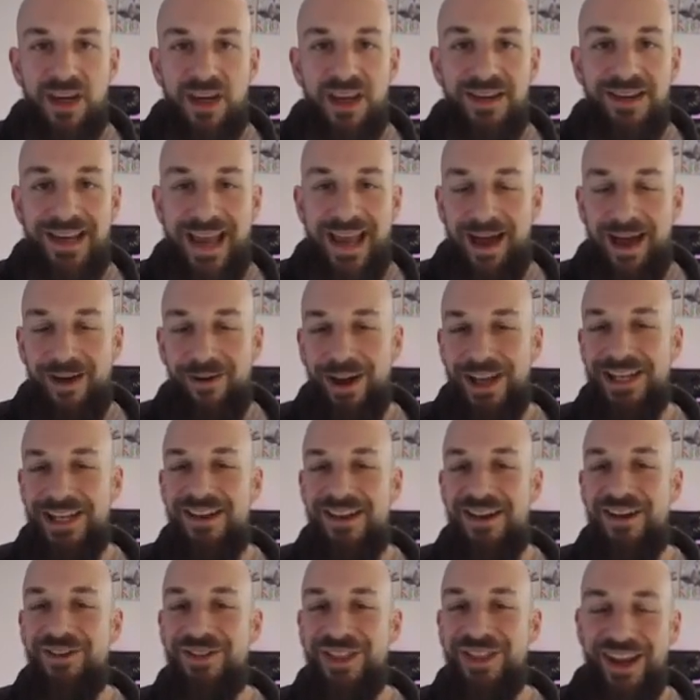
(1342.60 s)
Now I
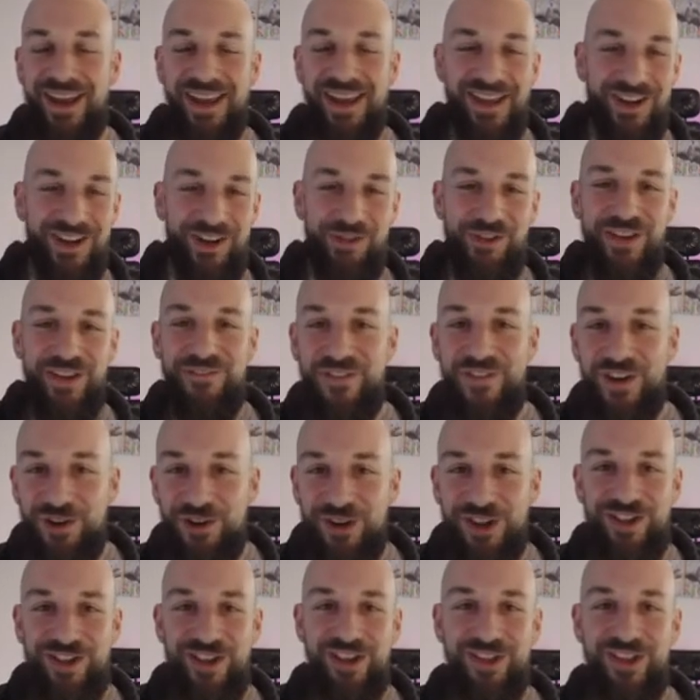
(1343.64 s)
know that I can only
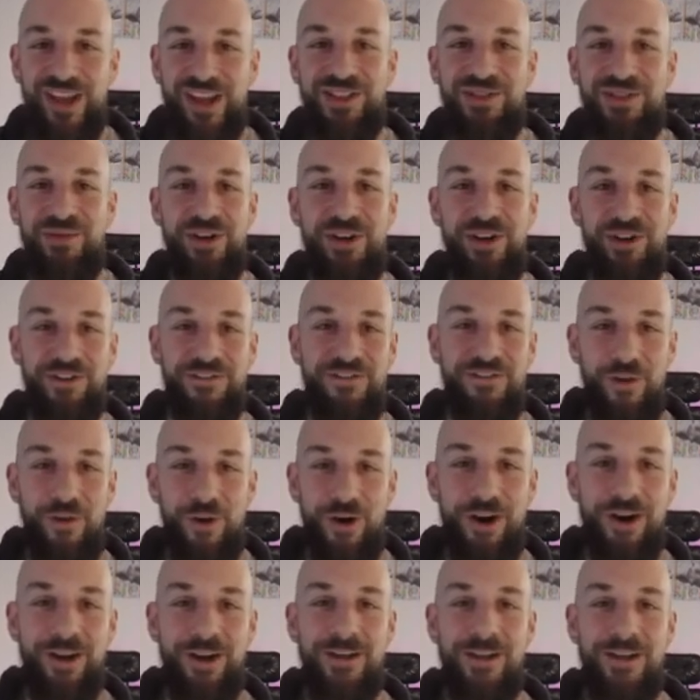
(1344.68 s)
focus on like 3 or
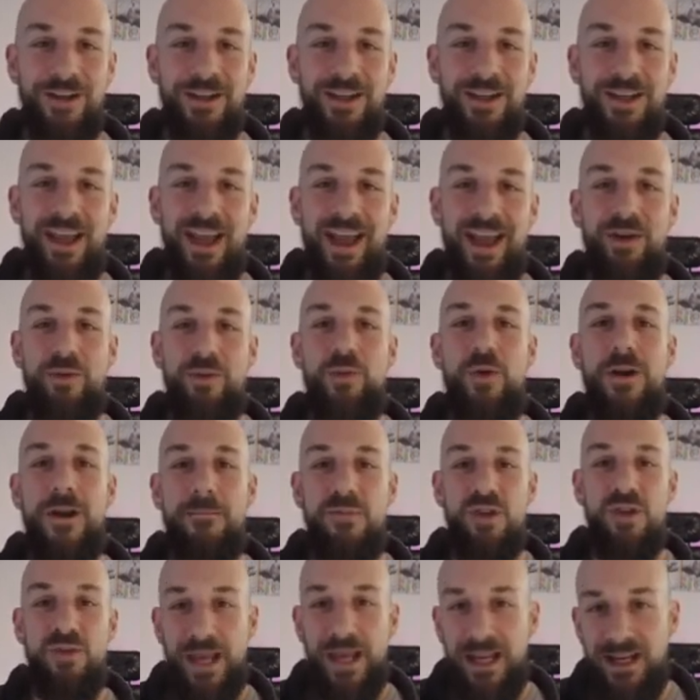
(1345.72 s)
4. And when
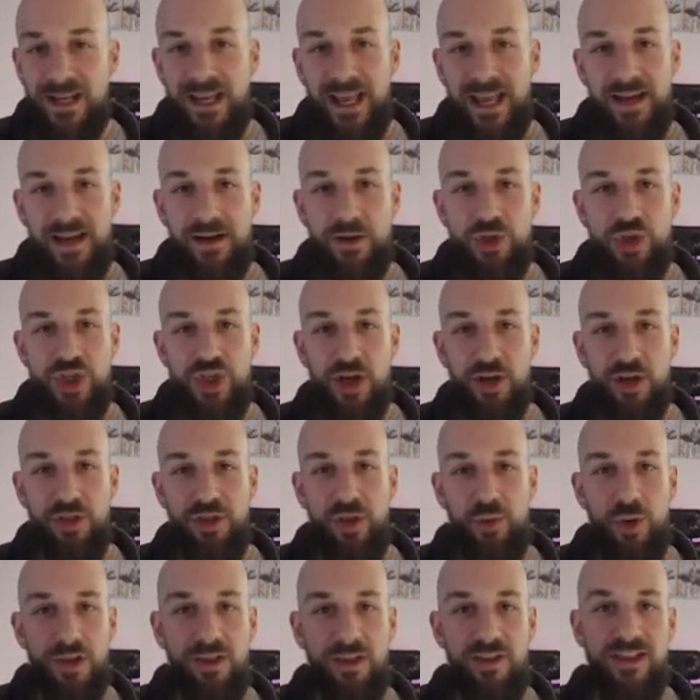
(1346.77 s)
I'm spending energy on the
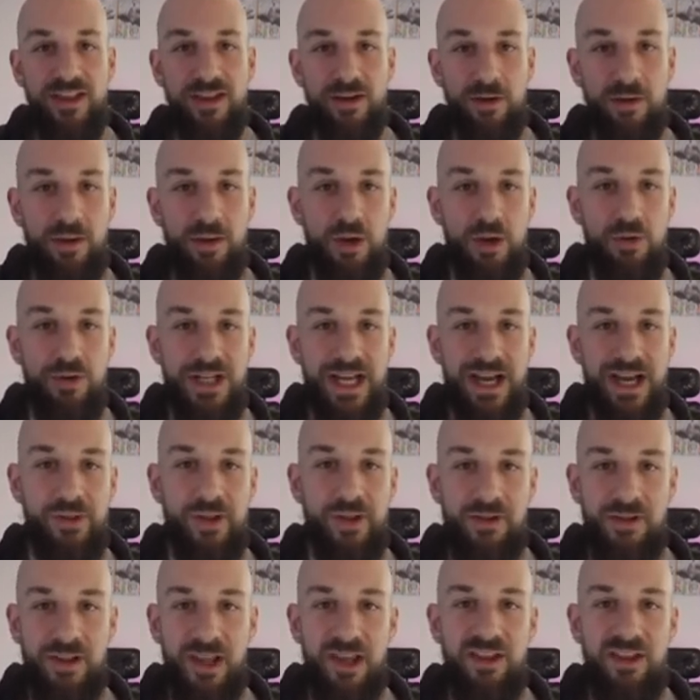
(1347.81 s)
ones that are low down
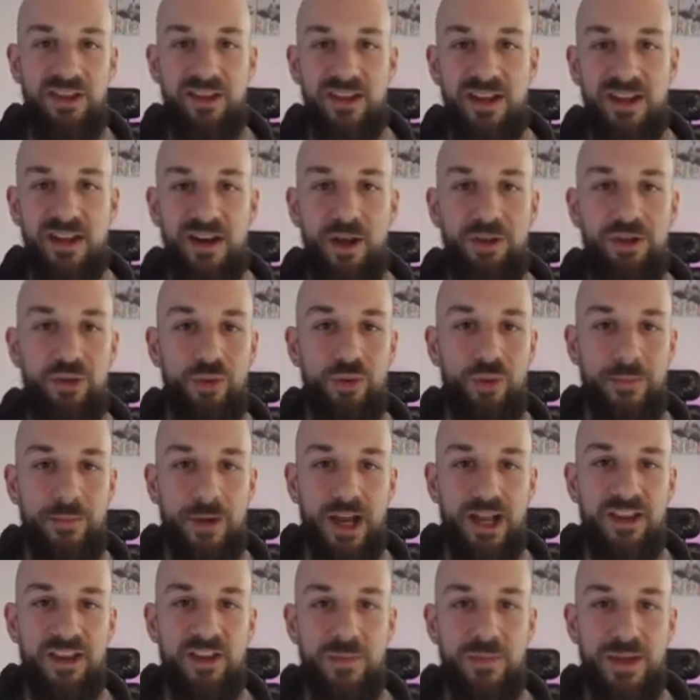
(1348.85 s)
the list, it also
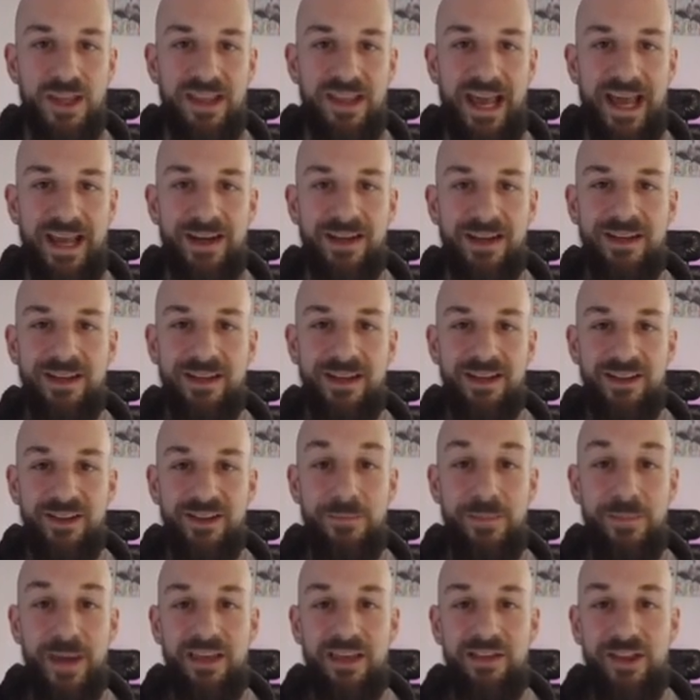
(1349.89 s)
reminds me that the
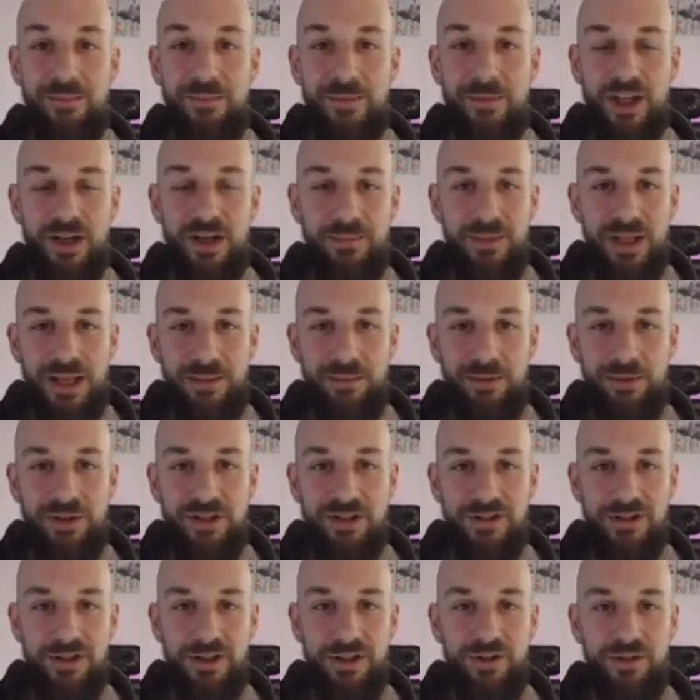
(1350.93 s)
best I'm going to be able to
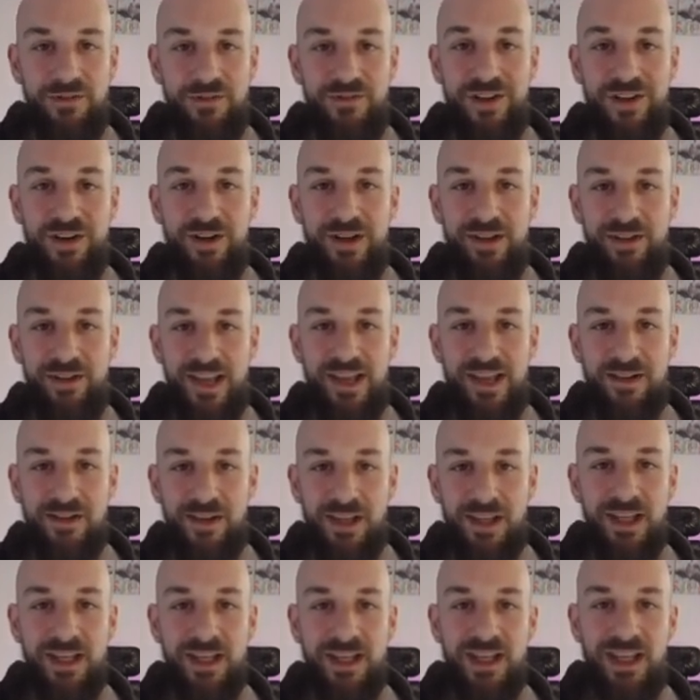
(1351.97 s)
do, very
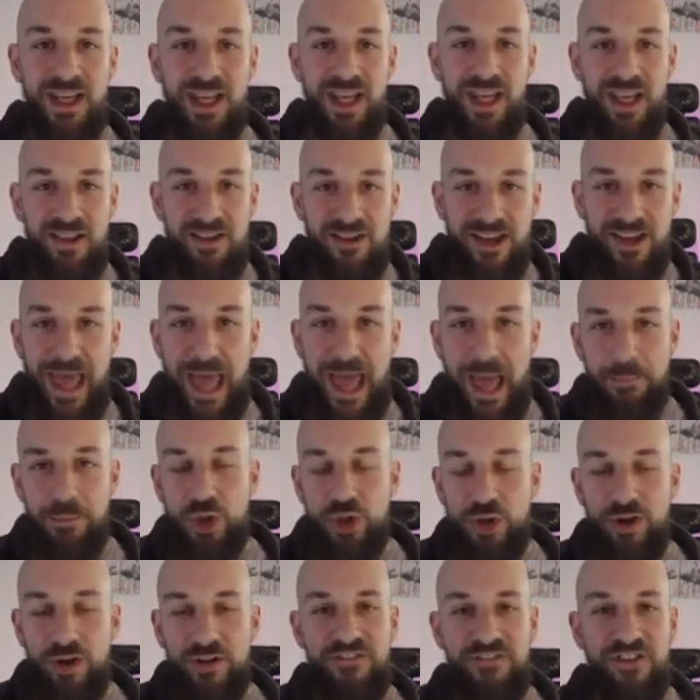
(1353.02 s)
likely, is
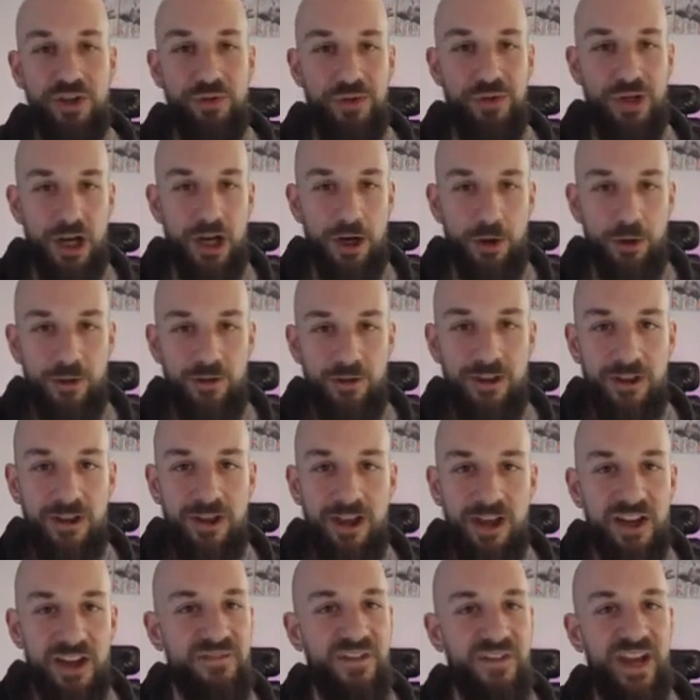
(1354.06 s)
capture a few notes,
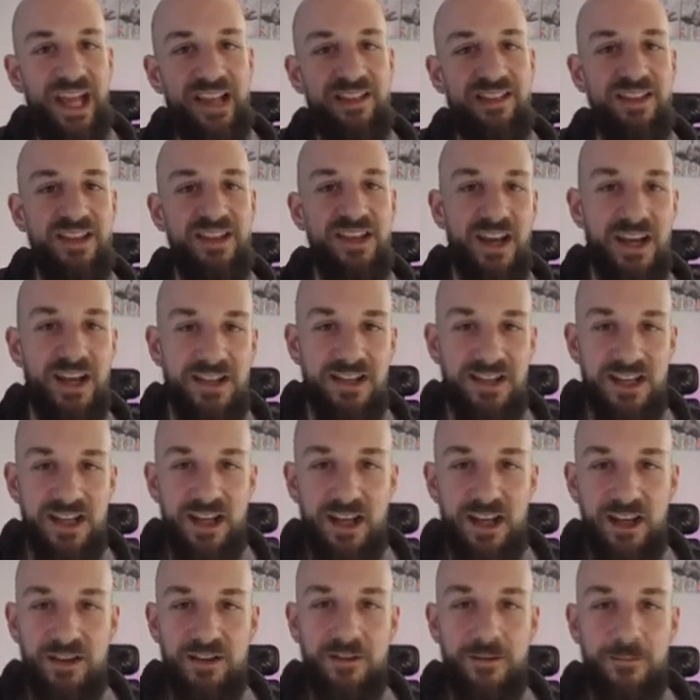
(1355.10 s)
advance the
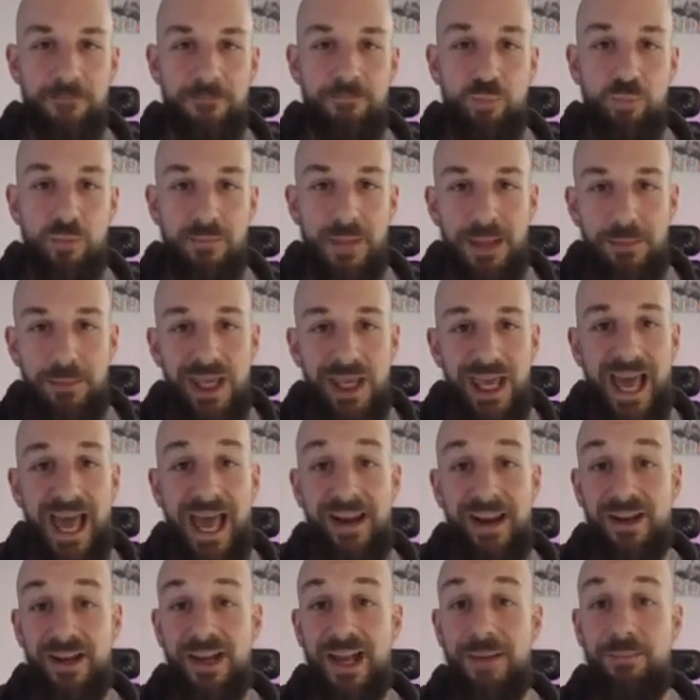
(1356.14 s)
ideas, maybe
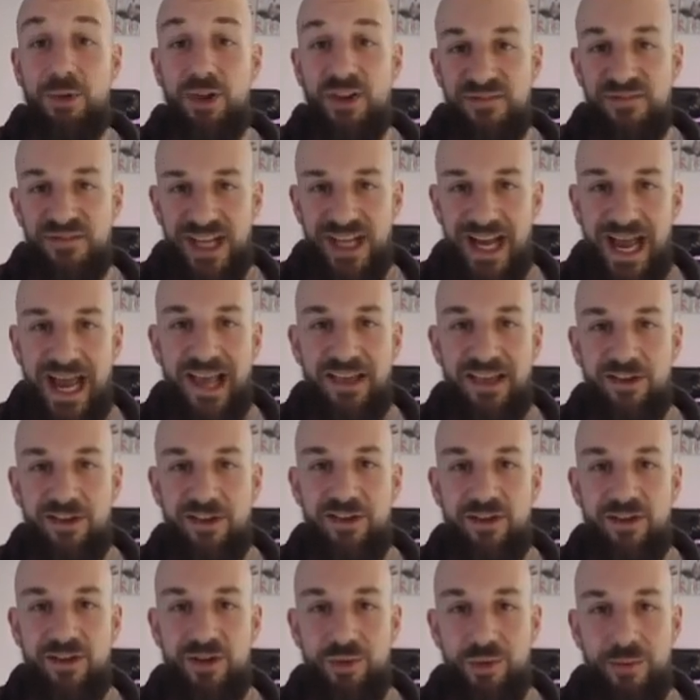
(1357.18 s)
add a couple of
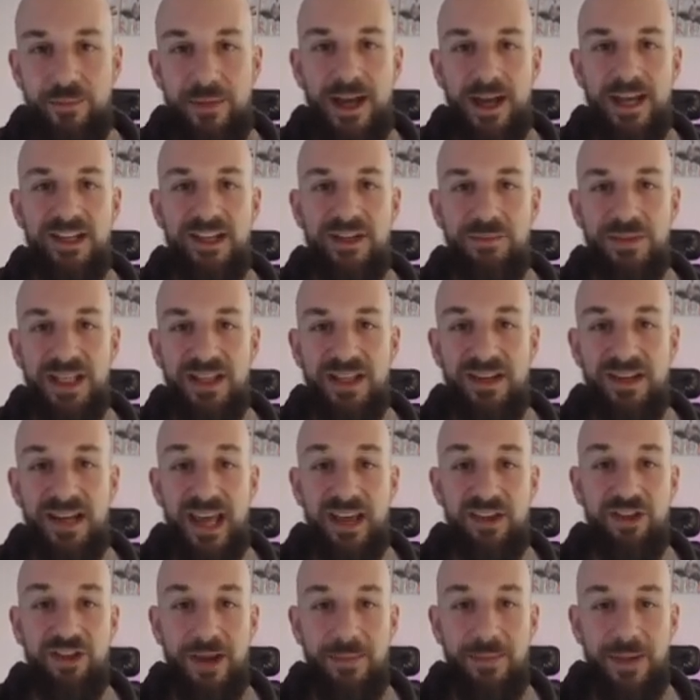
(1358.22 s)
tasks to remind me the
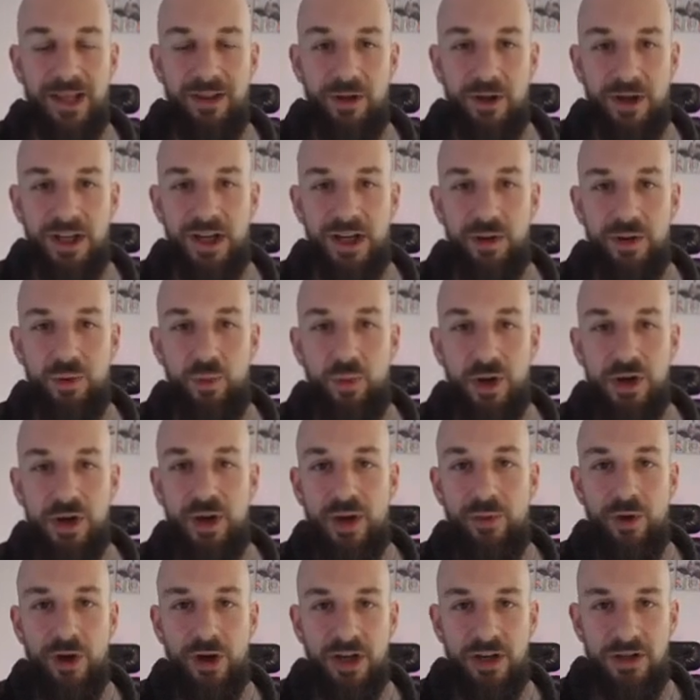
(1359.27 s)
next time I look at it what I
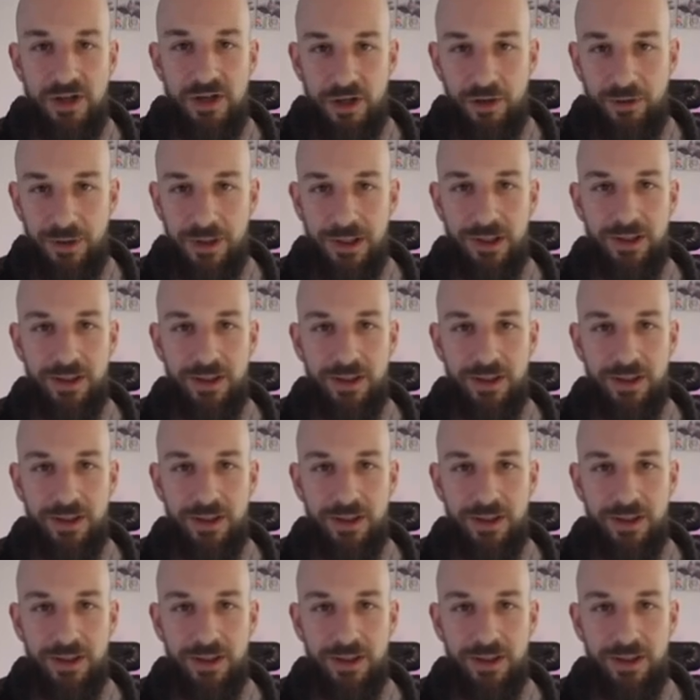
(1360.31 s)
want to do.